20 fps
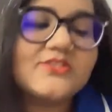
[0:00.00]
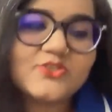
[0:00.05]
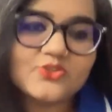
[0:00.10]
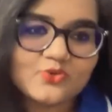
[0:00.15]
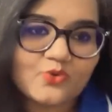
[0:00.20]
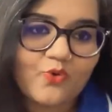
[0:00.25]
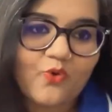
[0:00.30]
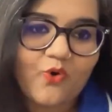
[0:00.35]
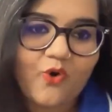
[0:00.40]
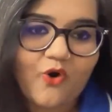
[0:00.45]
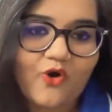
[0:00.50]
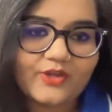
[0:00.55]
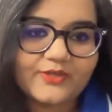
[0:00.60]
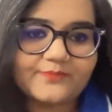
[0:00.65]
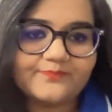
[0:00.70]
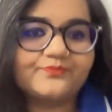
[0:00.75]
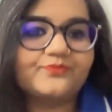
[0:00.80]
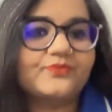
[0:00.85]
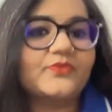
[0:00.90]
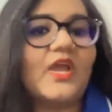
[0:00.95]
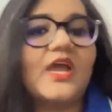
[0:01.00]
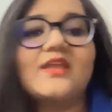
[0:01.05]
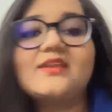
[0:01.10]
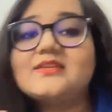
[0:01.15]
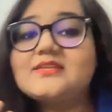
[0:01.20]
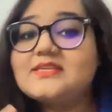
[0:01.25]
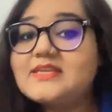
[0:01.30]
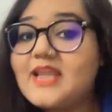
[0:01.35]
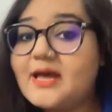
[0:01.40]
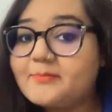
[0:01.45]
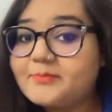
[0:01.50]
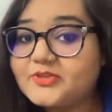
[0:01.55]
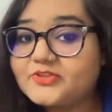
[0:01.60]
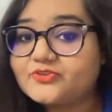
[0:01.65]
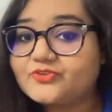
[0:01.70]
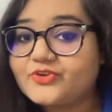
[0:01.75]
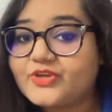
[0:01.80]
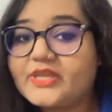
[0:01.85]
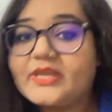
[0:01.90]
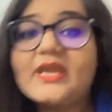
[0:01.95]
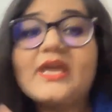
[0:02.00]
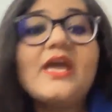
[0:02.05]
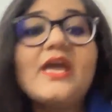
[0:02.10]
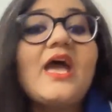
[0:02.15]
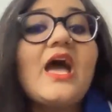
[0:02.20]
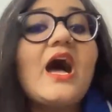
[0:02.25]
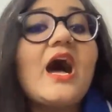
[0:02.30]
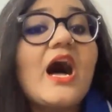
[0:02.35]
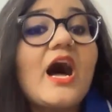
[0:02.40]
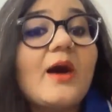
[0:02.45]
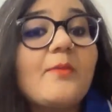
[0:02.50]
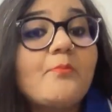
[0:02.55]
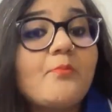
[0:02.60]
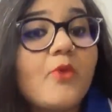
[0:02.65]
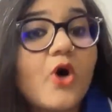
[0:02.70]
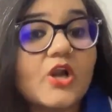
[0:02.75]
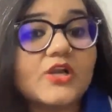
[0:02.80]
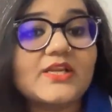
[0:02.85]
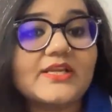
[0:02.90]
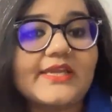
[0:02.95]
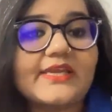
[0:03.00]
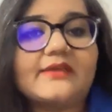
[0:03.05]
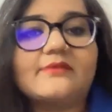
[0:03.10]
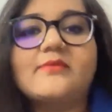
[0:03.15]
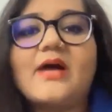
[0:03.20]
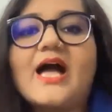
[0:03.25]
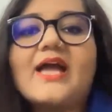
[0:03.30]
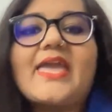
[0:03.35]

and so on. Number 3, modeling.